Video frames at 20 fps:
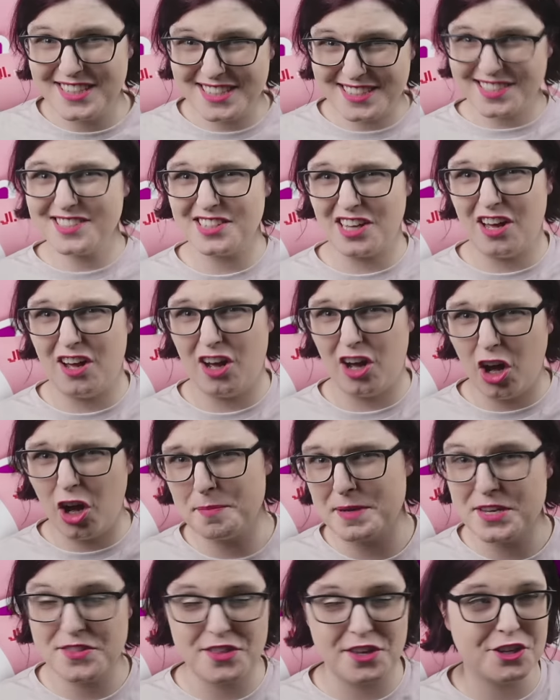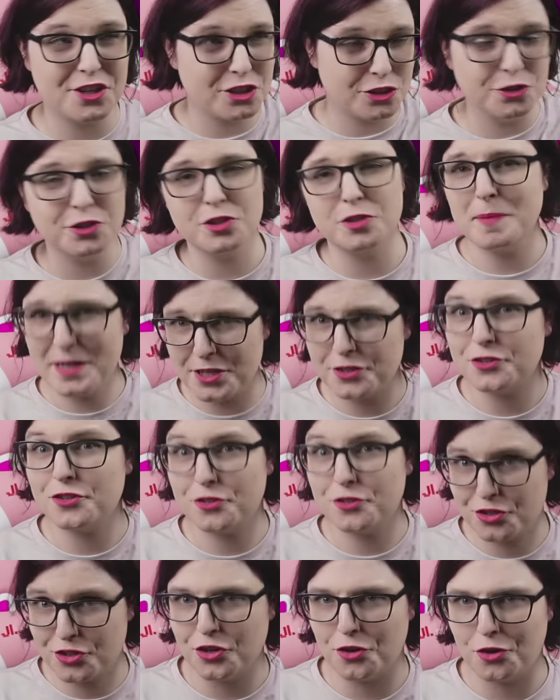This is a hobby that includes
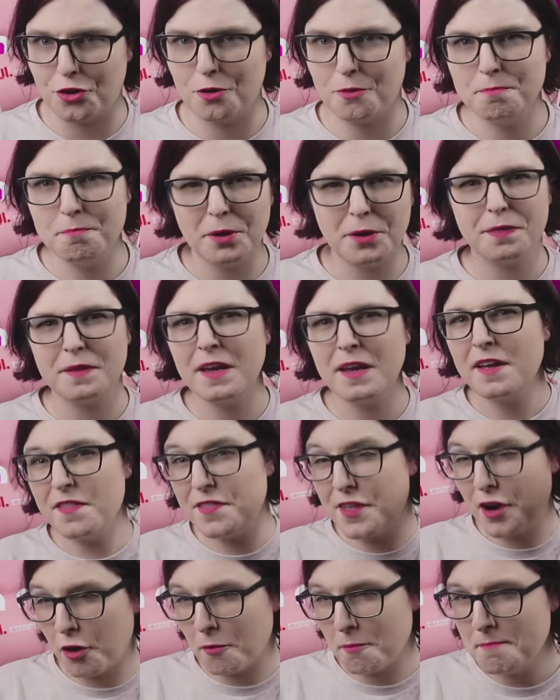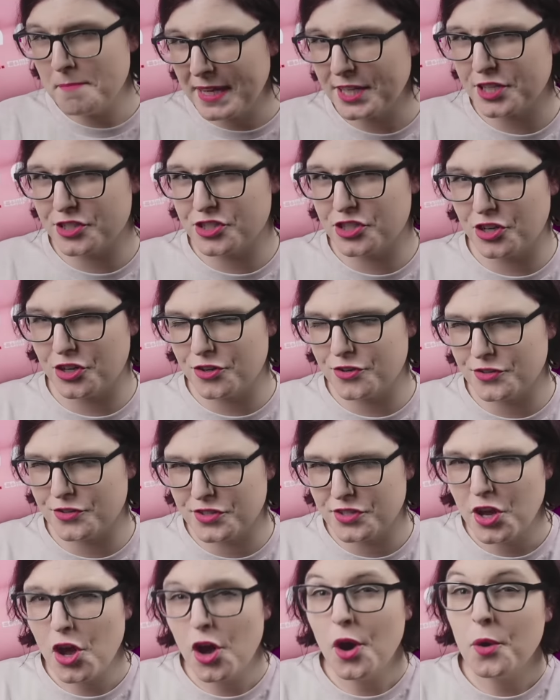miniatures, sure, but they're
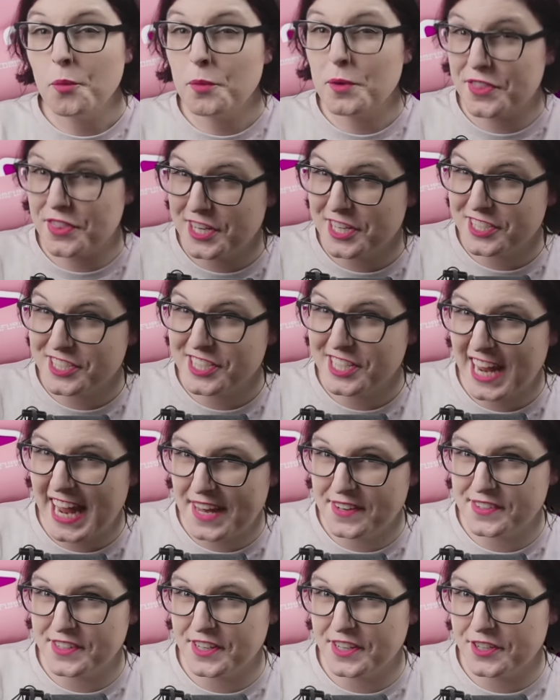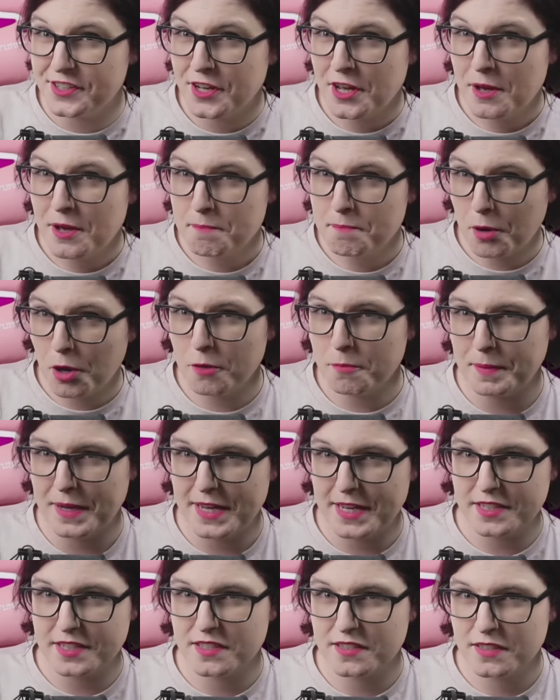miniatures with an intended
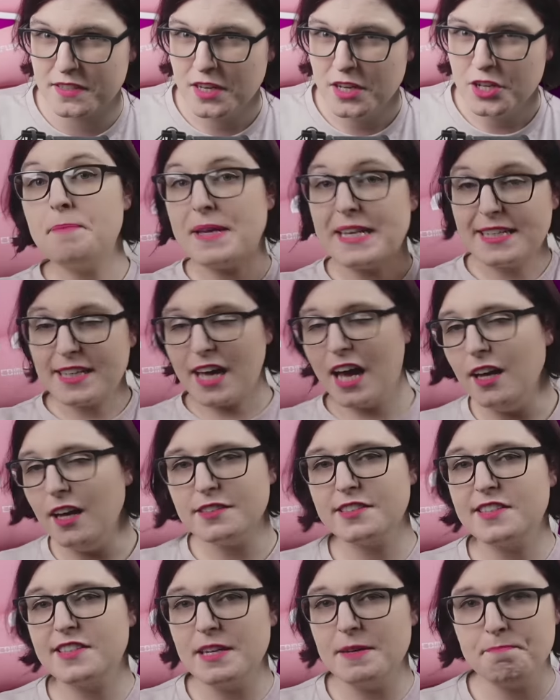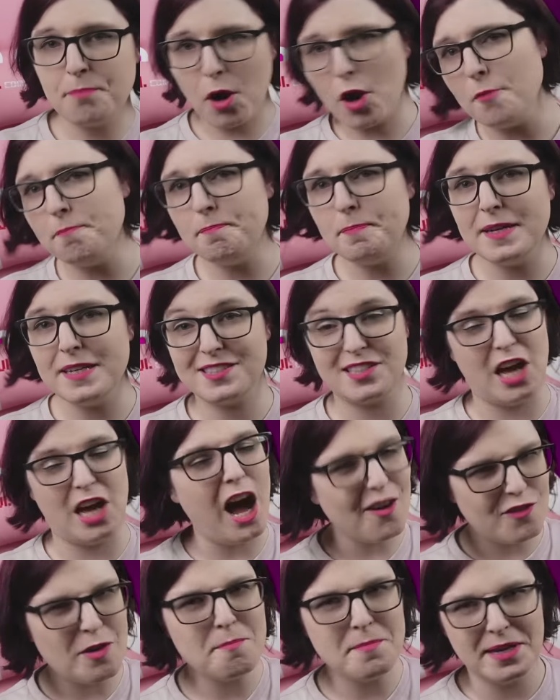purpose. Because the purpose
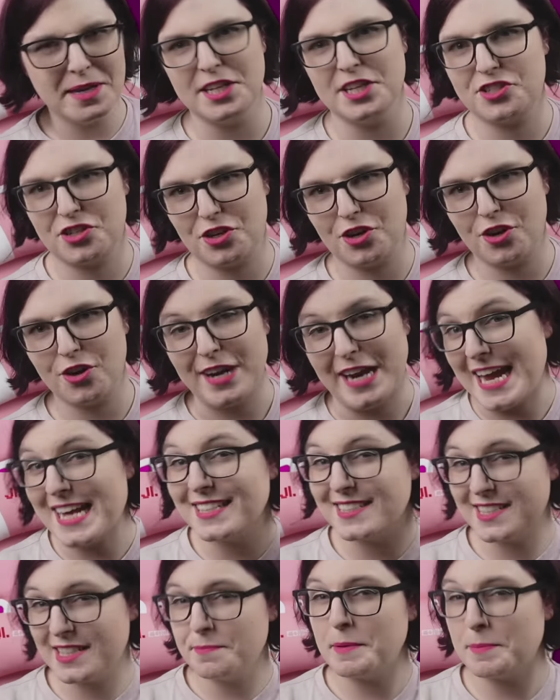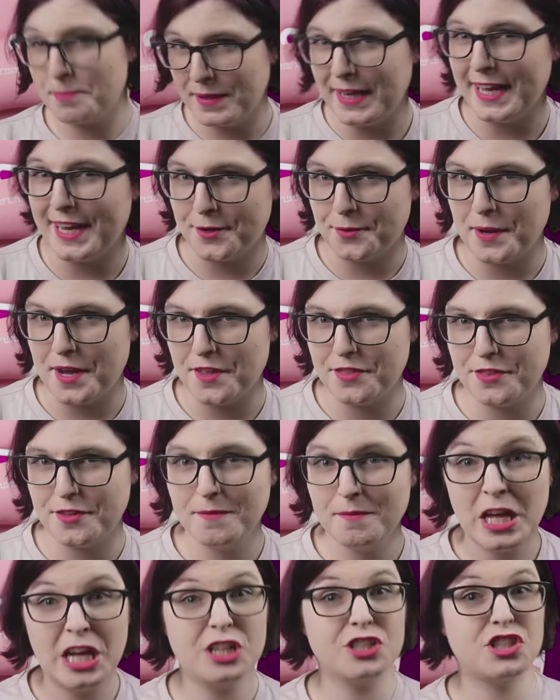of a miniature is to be played with,
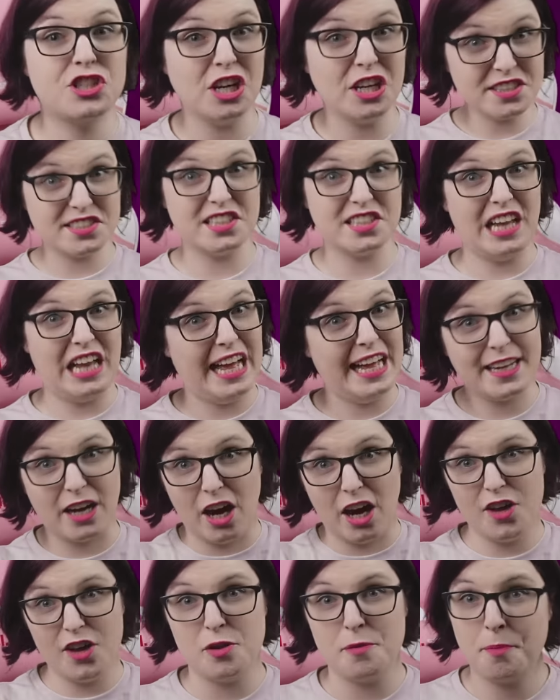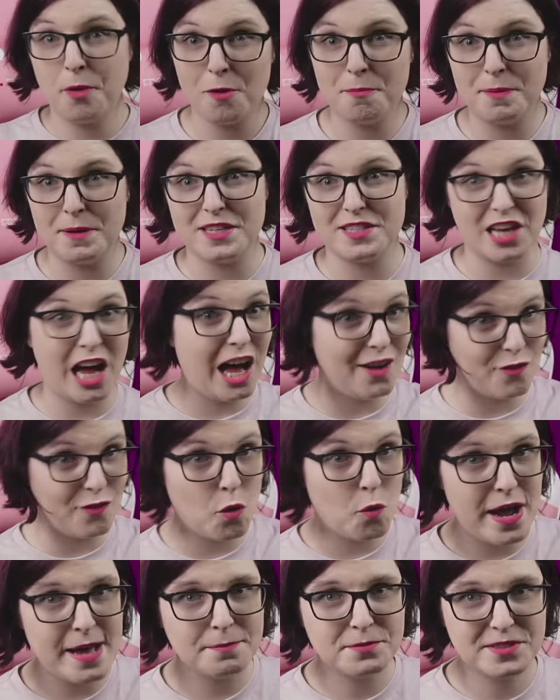just like how the purpose of a
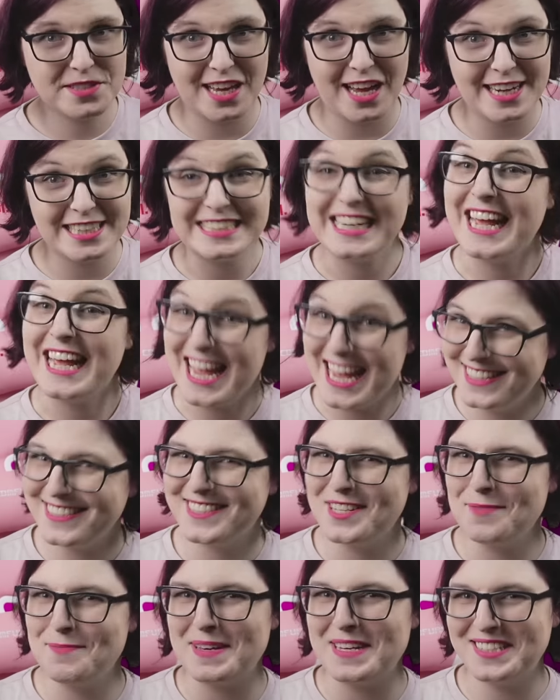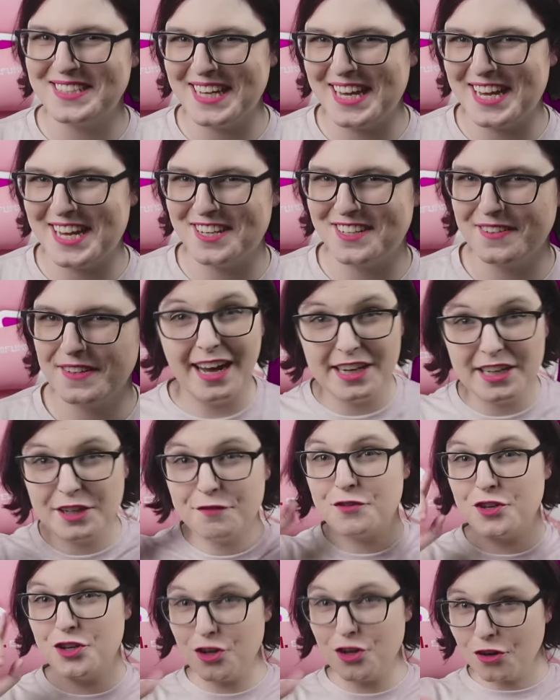website is to be seen. And
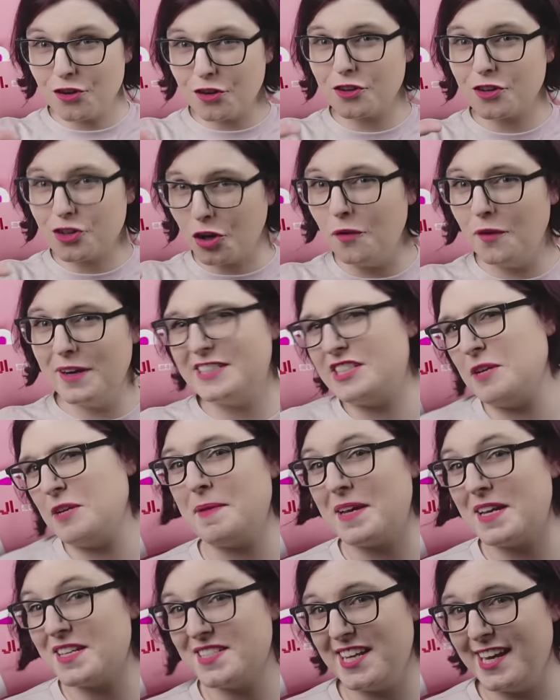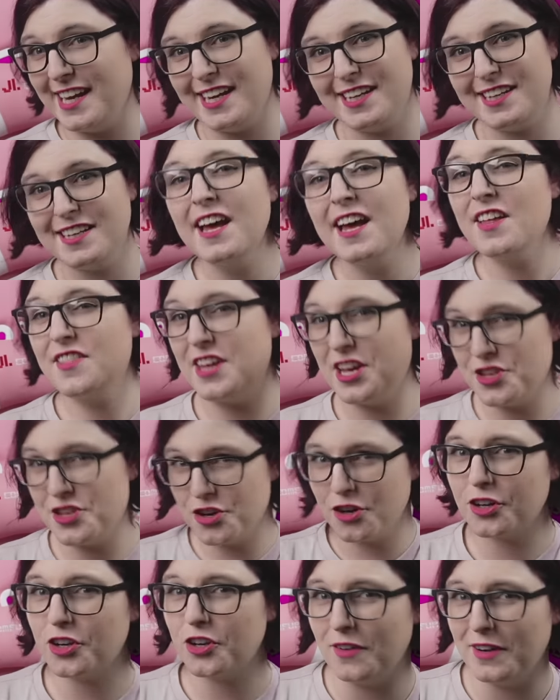if you're going to be seen, then
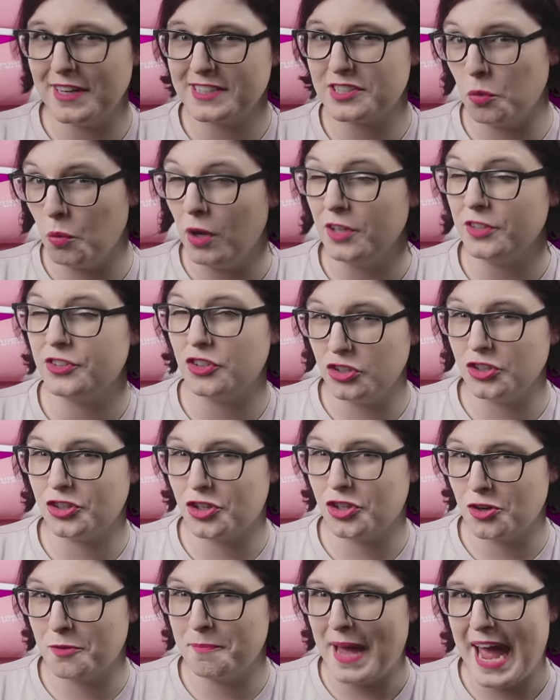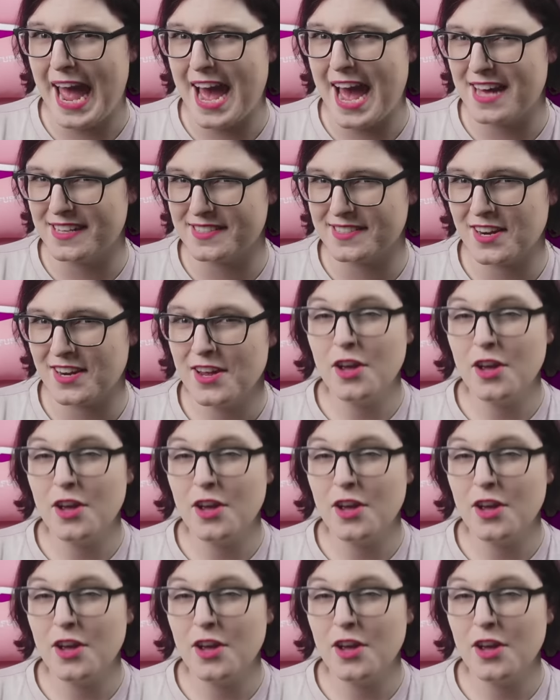you're going to want to look your best,